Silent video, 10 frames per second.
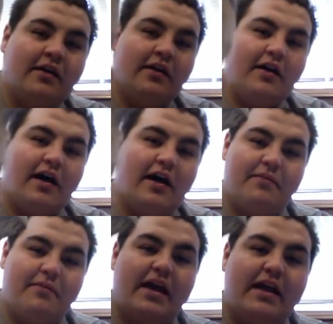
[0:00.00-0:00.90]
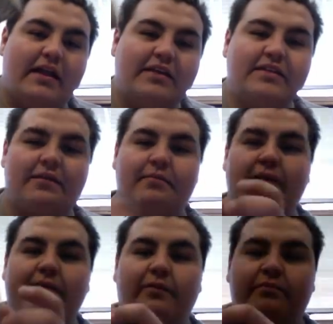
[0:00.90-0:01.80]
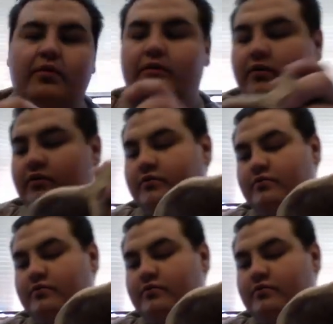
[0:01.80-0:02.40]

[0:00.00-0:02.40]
Again, this is a maple burl.